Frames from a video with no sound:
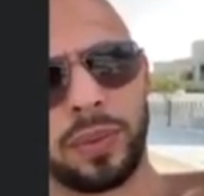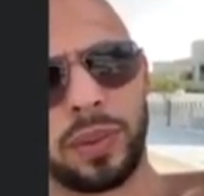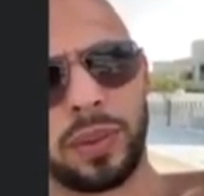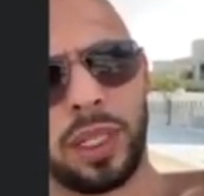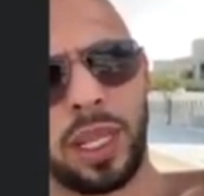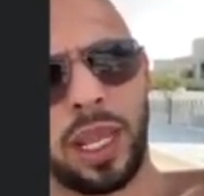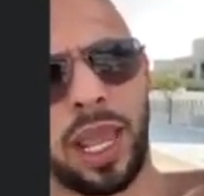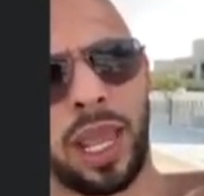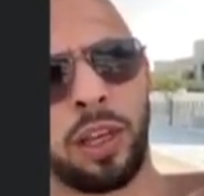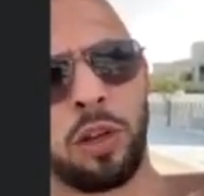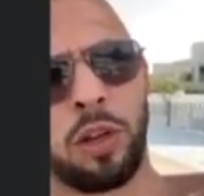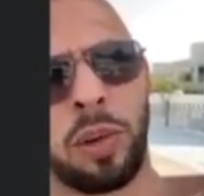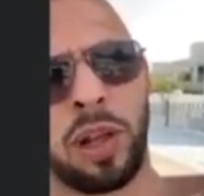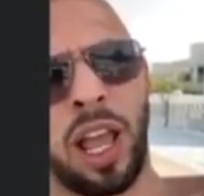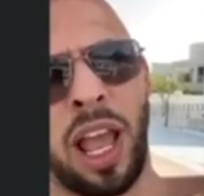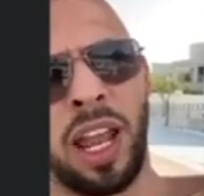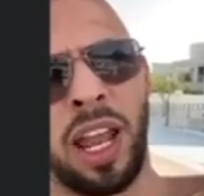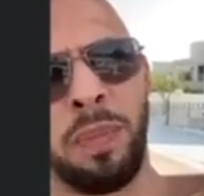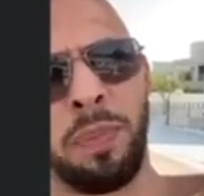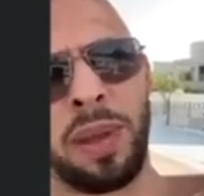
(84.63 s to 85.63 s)

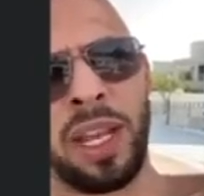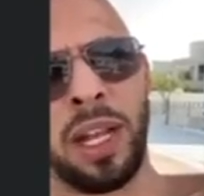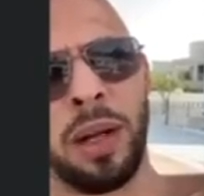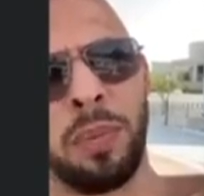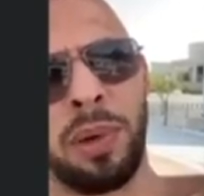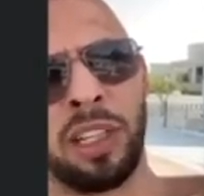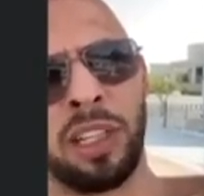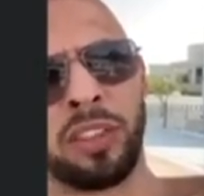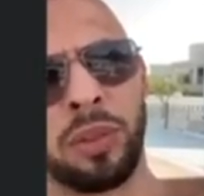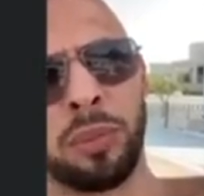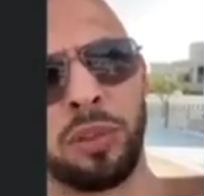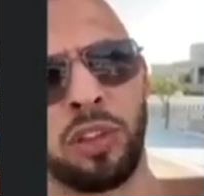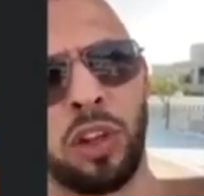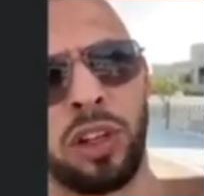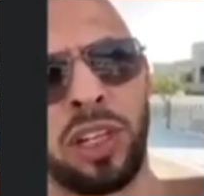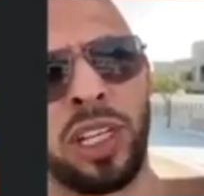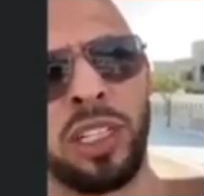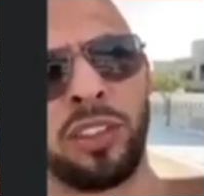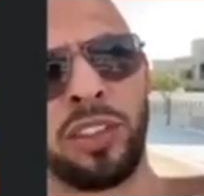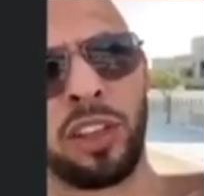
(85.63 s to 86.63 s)
And being a Muslim is
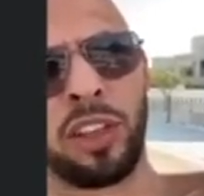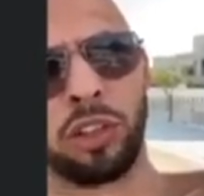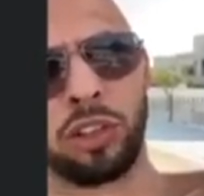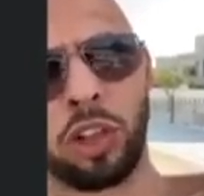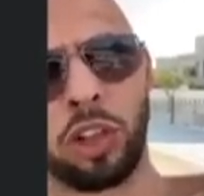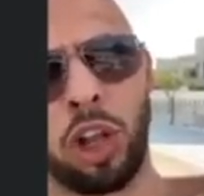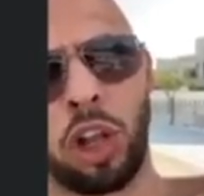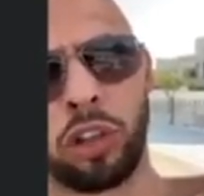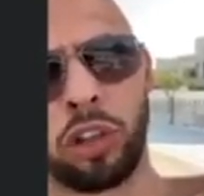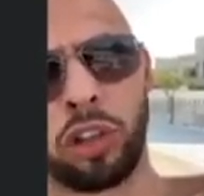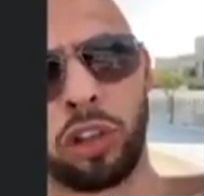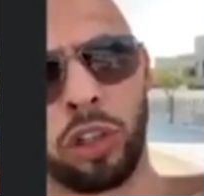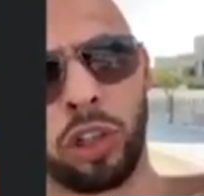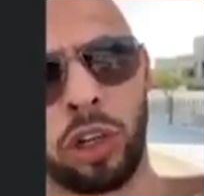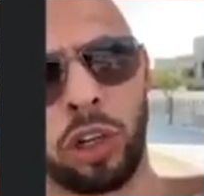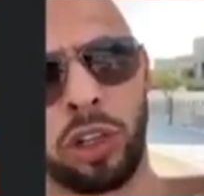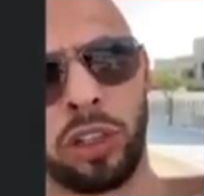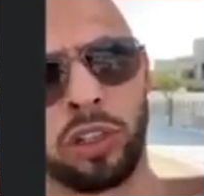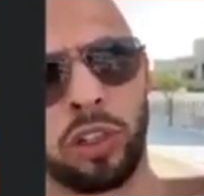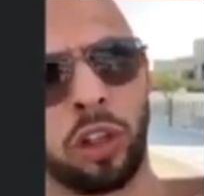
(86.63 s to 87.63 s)
not easy. There's a lot to
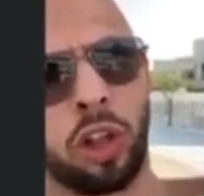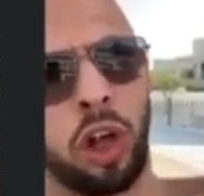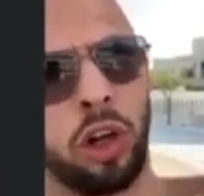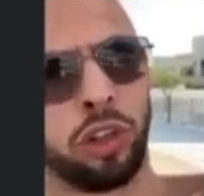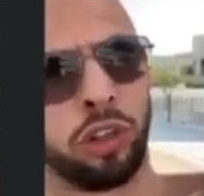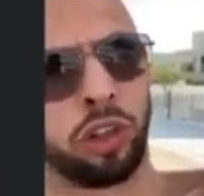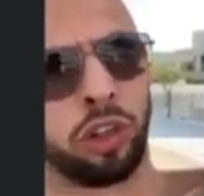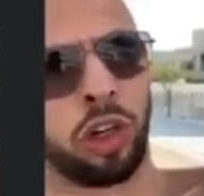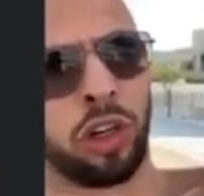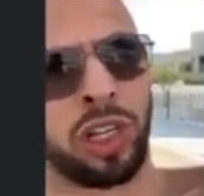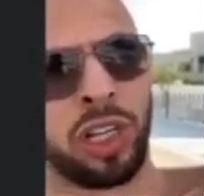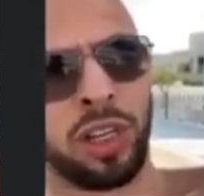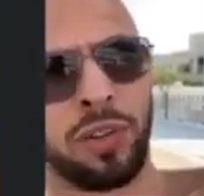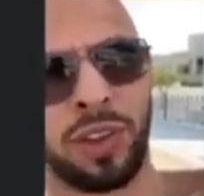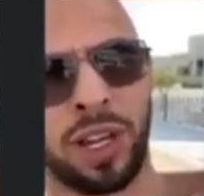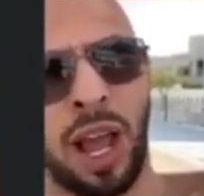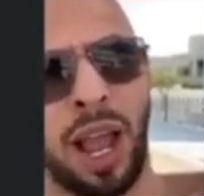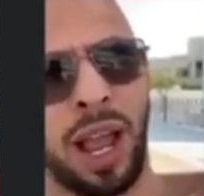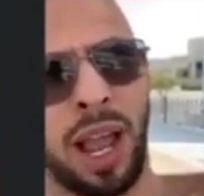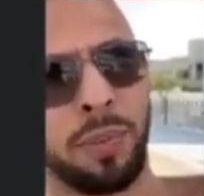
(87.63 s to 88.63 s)
learn. It's a long journey.
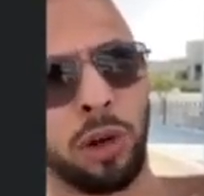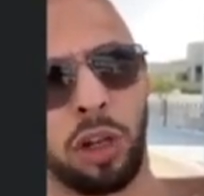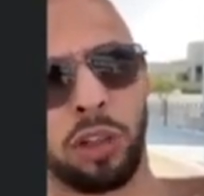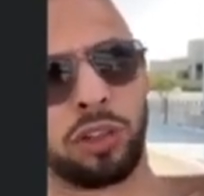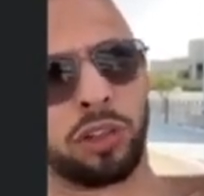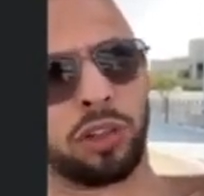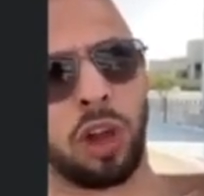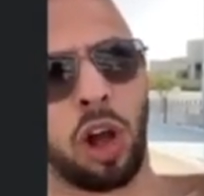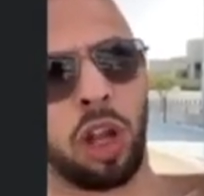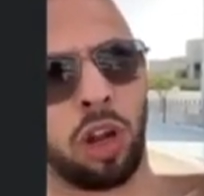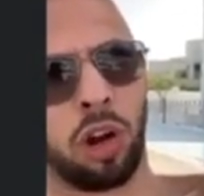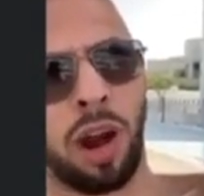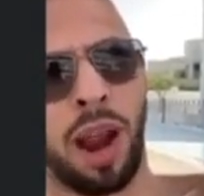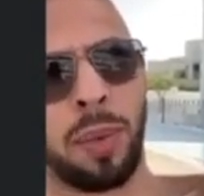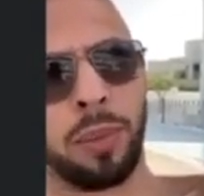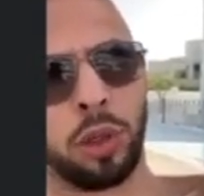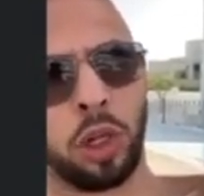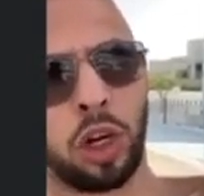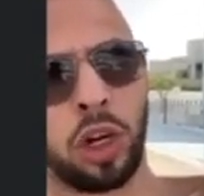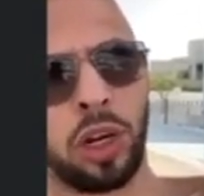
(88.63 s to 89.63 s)
Even I'm not a scholar.
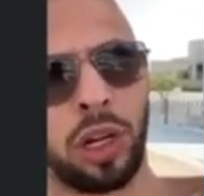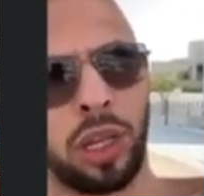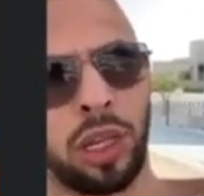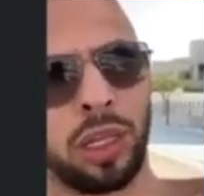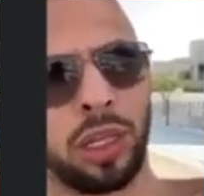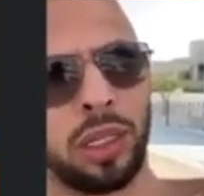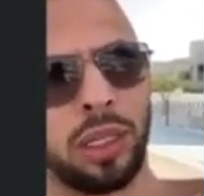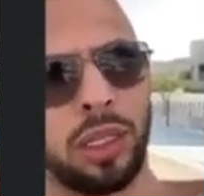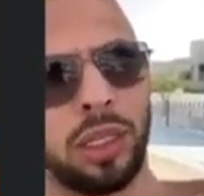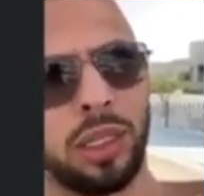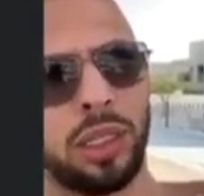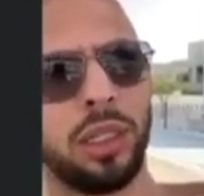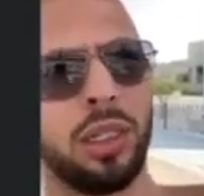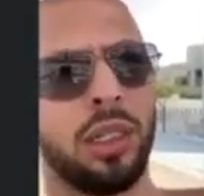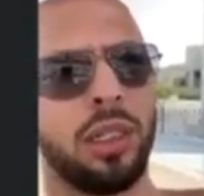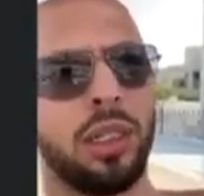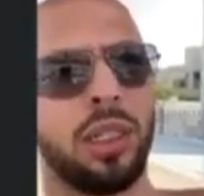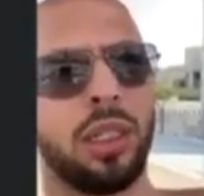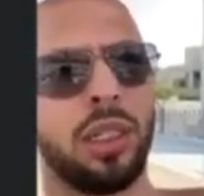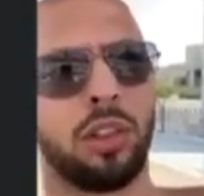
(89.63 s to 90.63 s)
I'm learning.
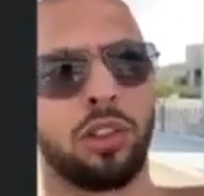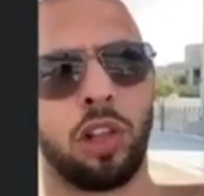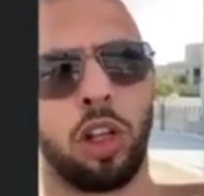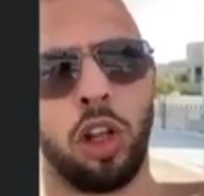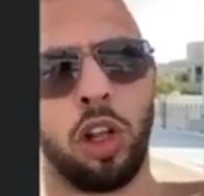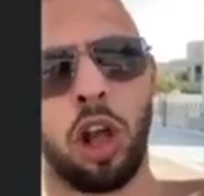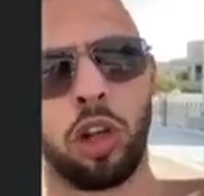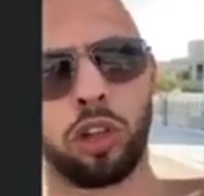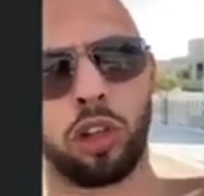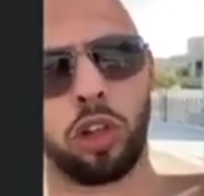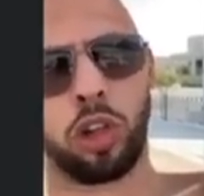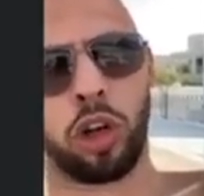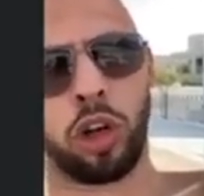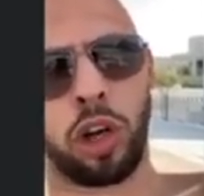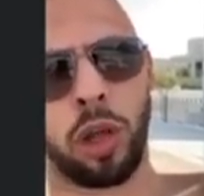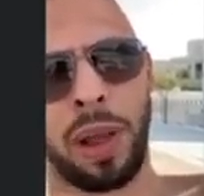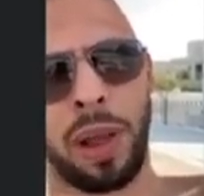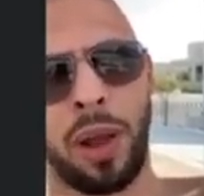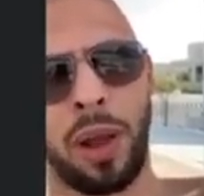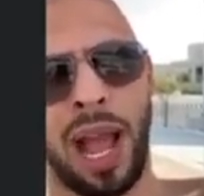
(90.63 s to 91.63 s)
There's a lot to learn
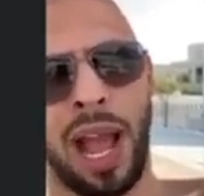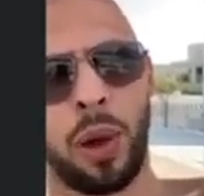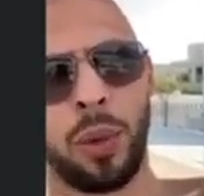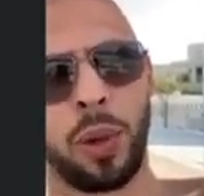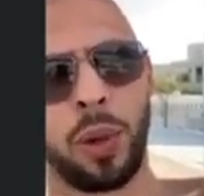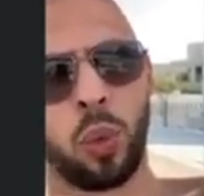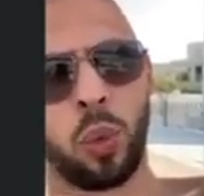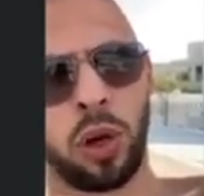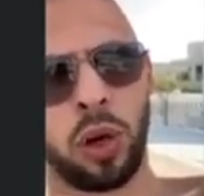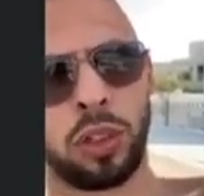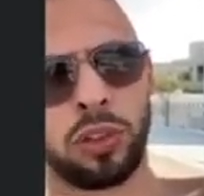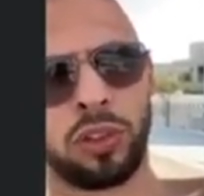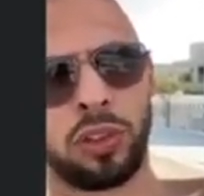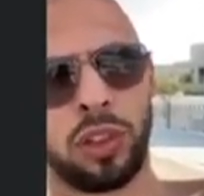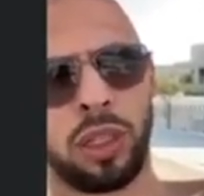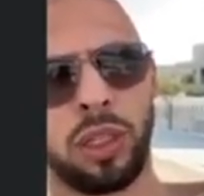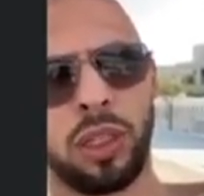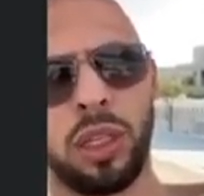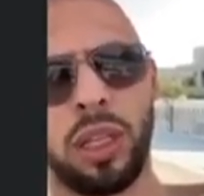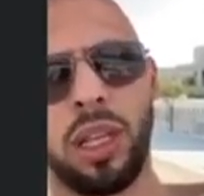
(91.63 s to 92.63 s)
about how it works,
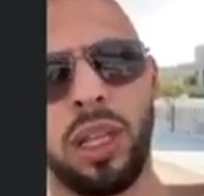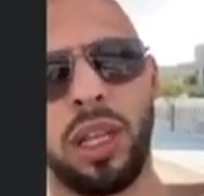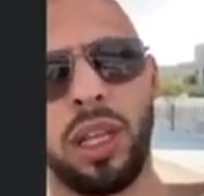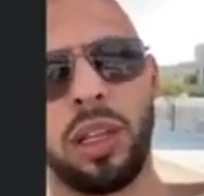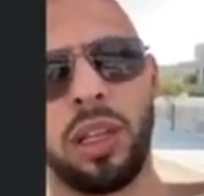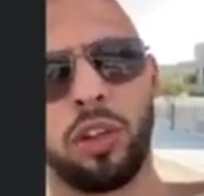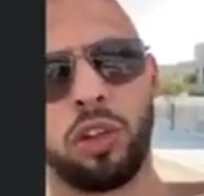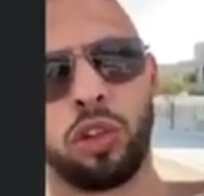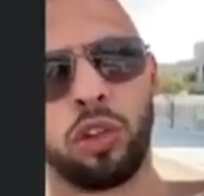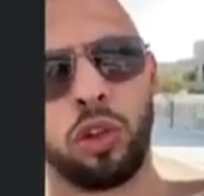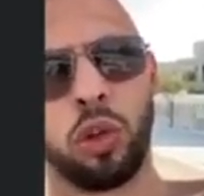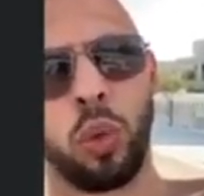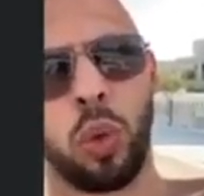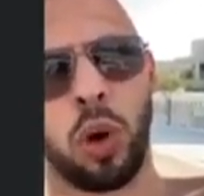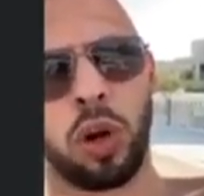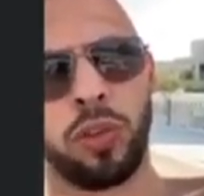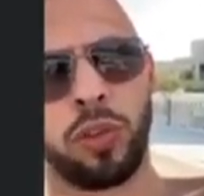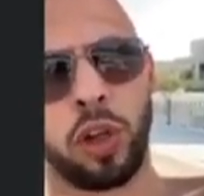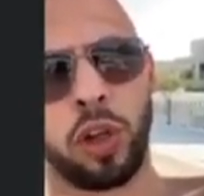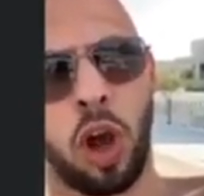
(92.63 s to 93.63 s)
and the true
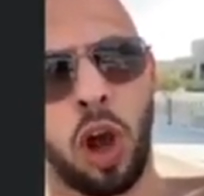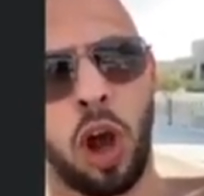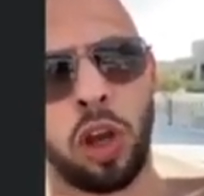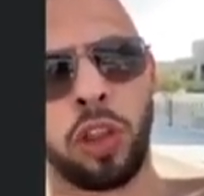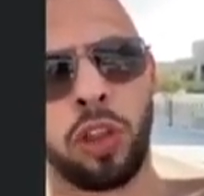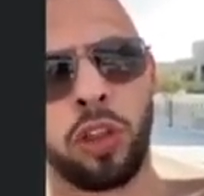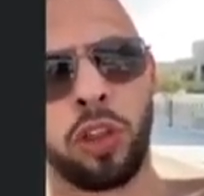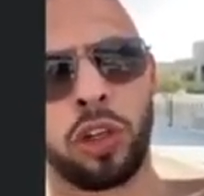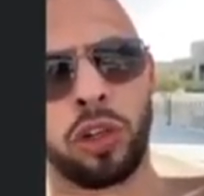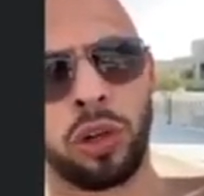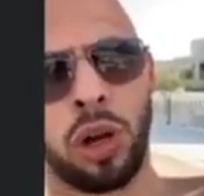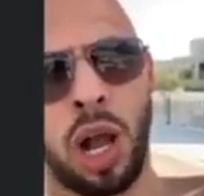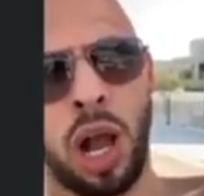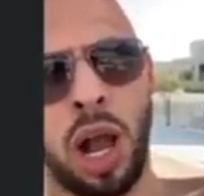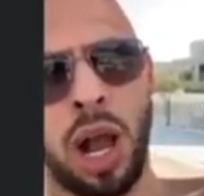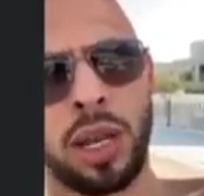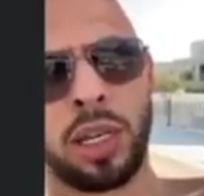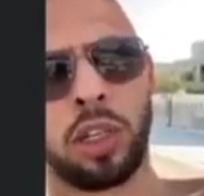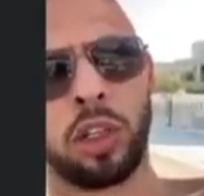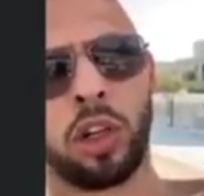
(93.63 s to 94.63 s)
word of God and the
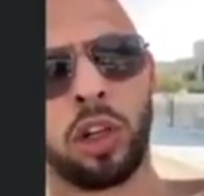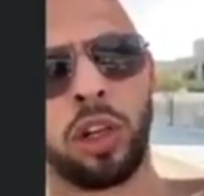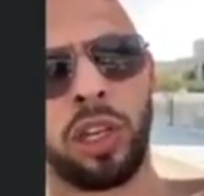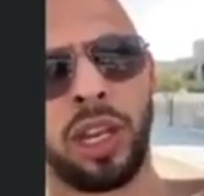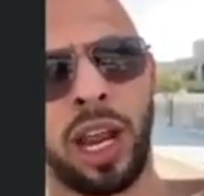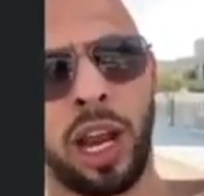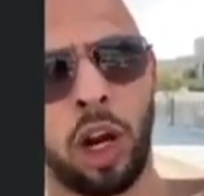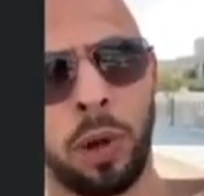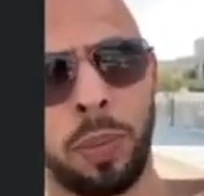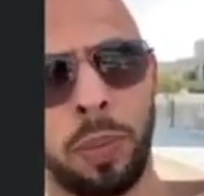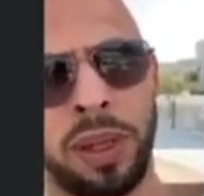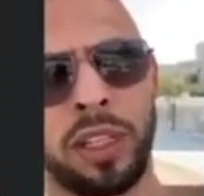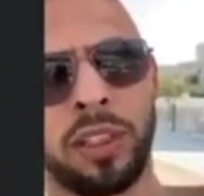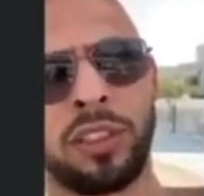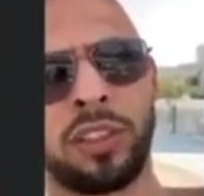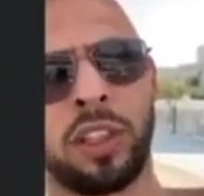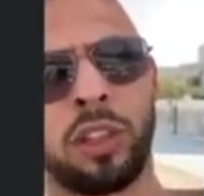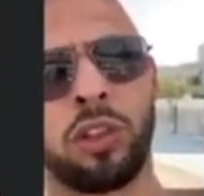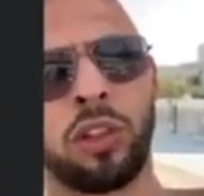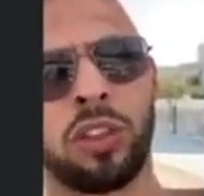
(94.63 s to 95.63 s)
Quran, and learning Arabic,
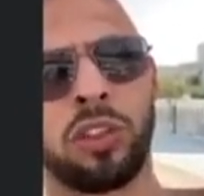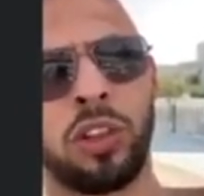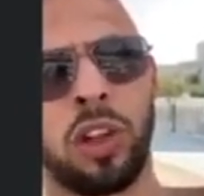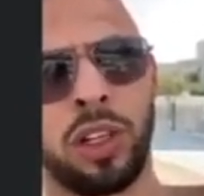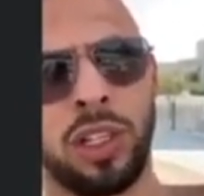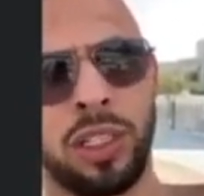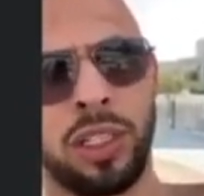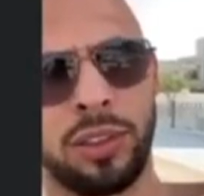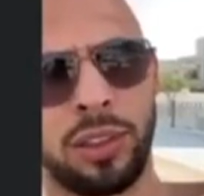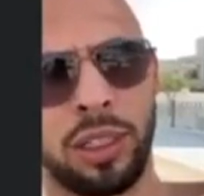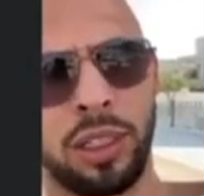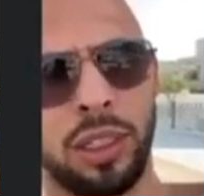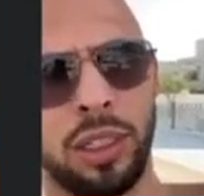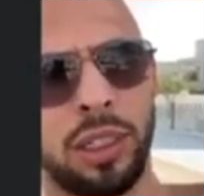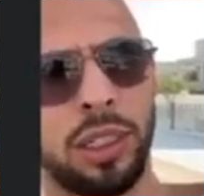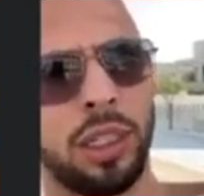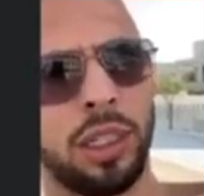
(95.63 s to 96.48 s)
etc. is not easy.